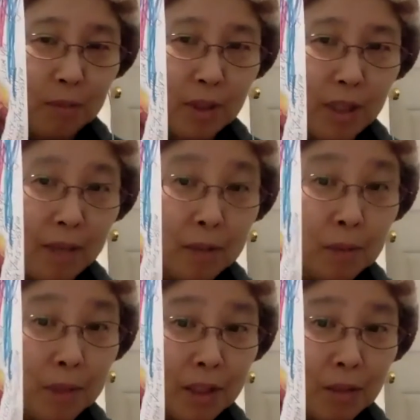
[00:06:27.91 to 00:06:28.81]

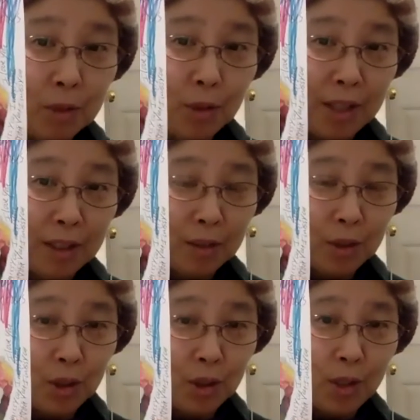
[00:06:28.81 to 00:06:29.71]
everybody will kind of
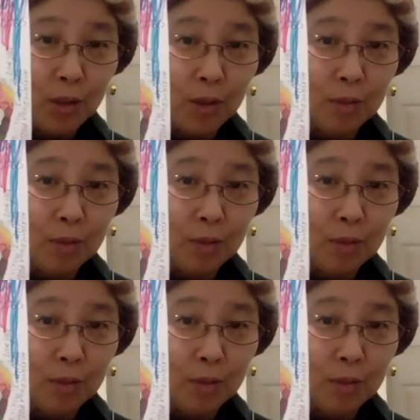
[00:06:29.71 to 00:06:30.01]
show